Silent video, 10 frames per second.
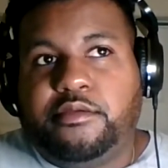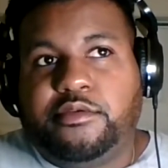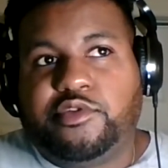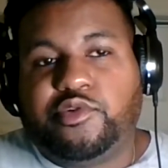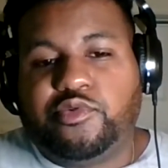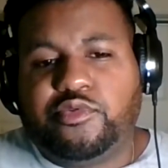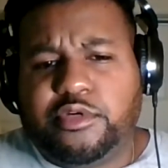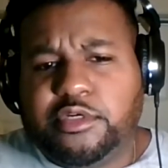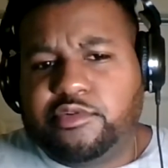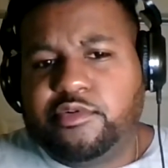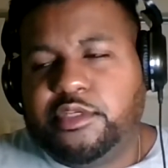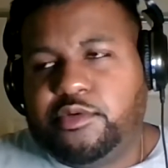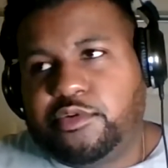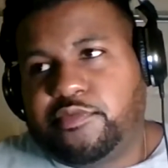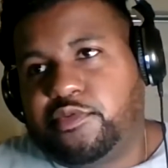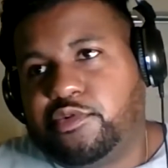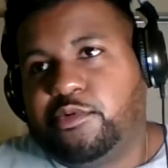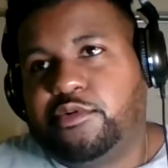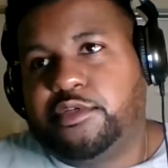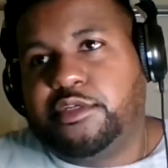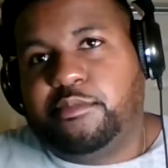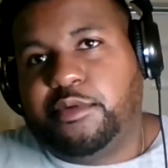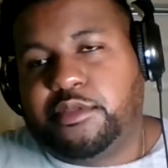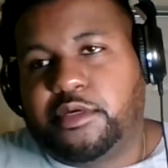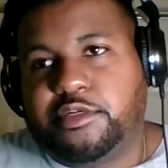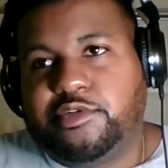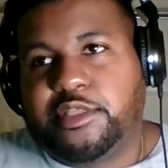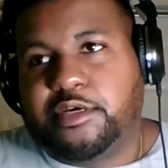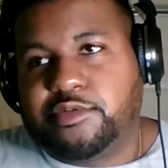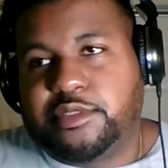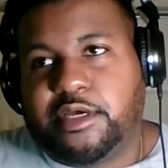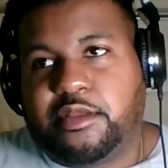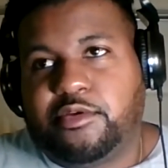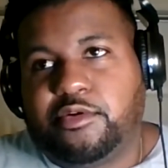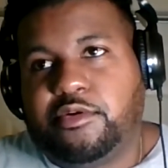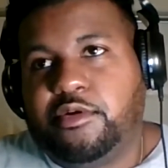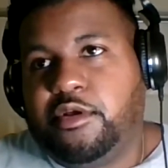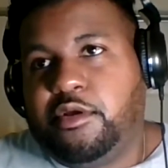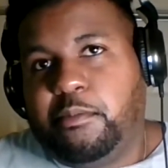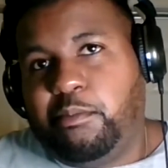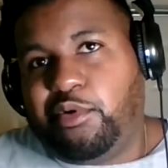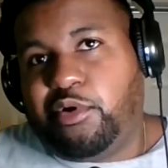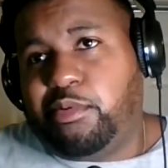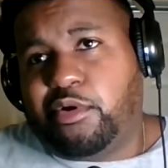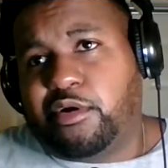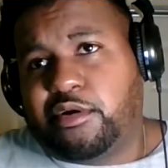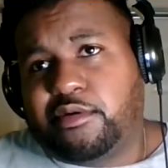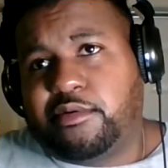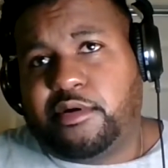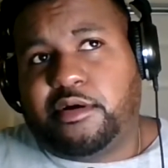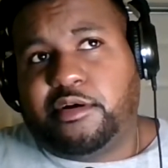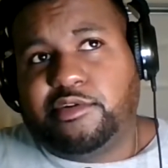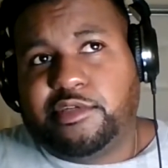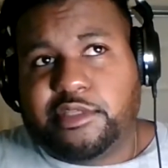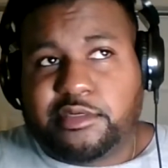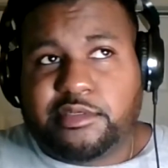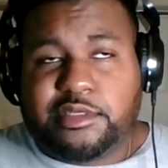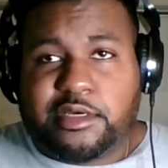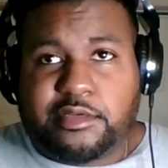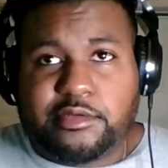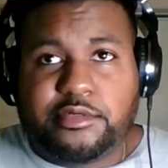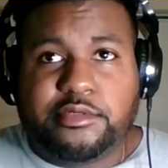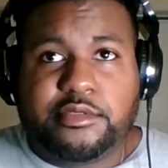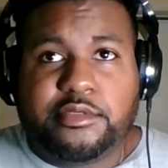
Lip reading: So Gus Greenlee was the first person. He built $100,000 ballpark, $100,000